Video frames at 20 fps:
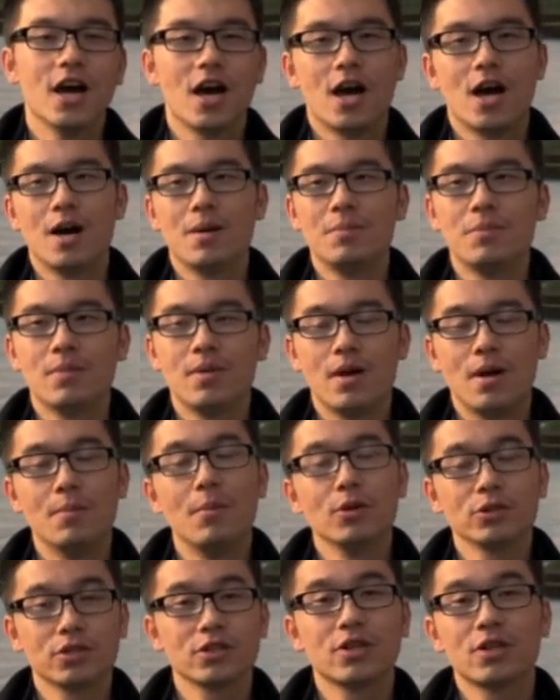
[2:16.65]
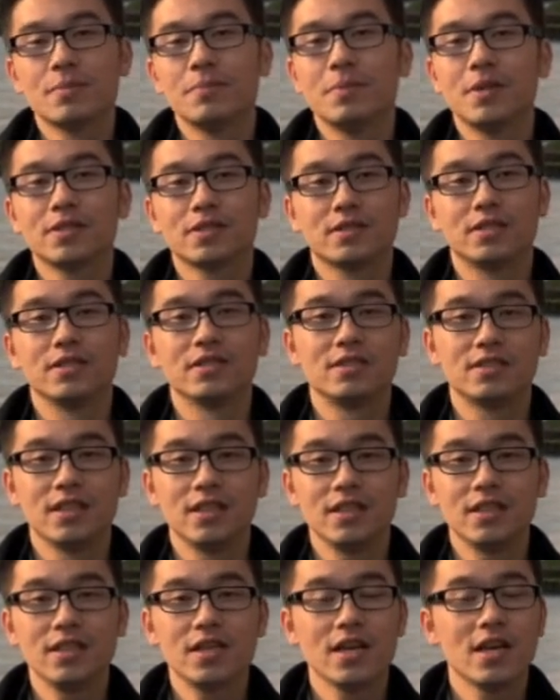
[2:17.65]
Um, I'm also going to miss the
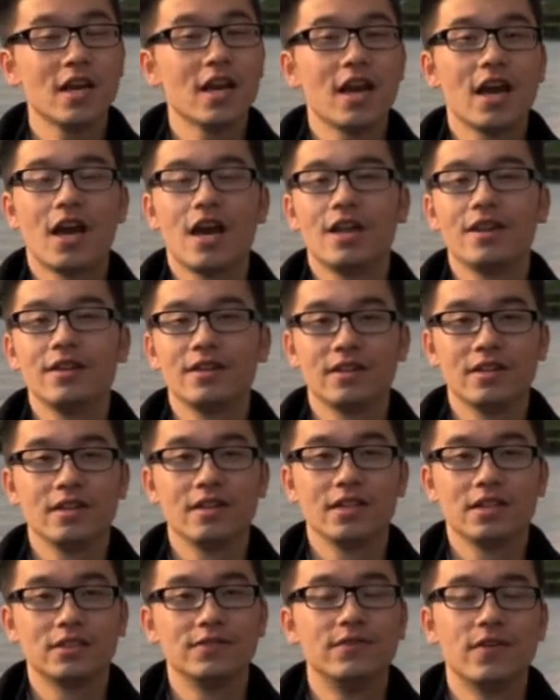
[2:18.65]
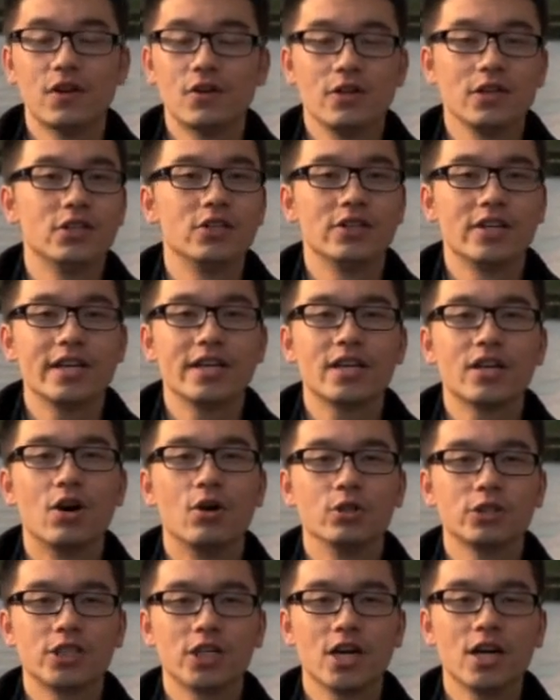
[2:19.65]
city and its very unique
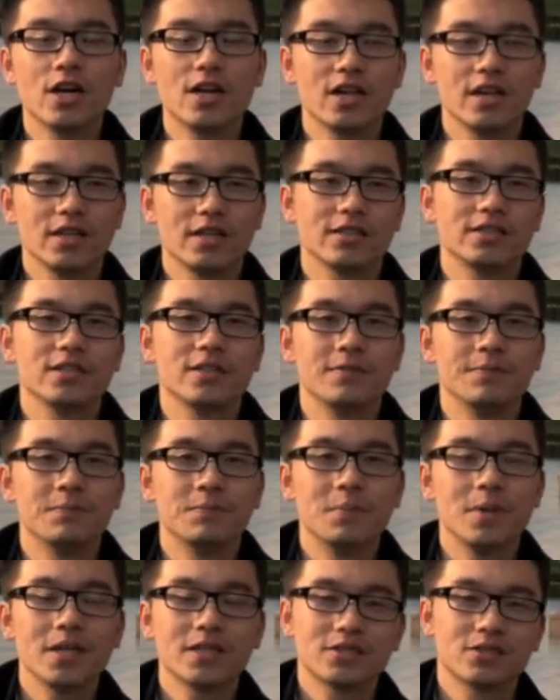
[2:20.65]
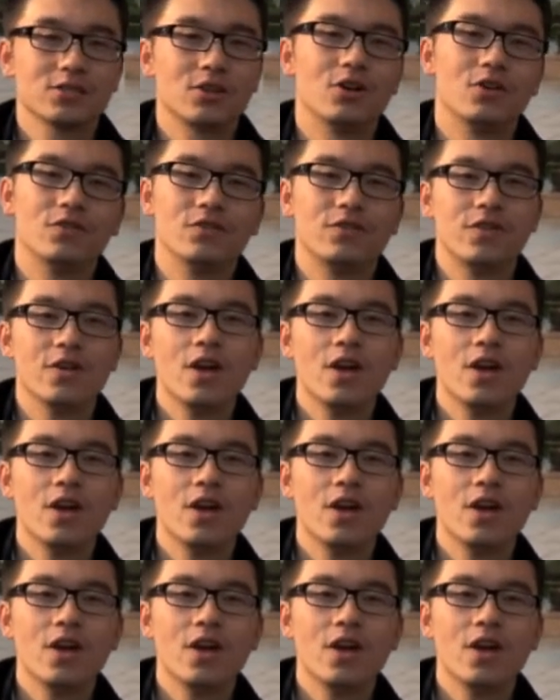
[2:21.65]
culture. It's a mix of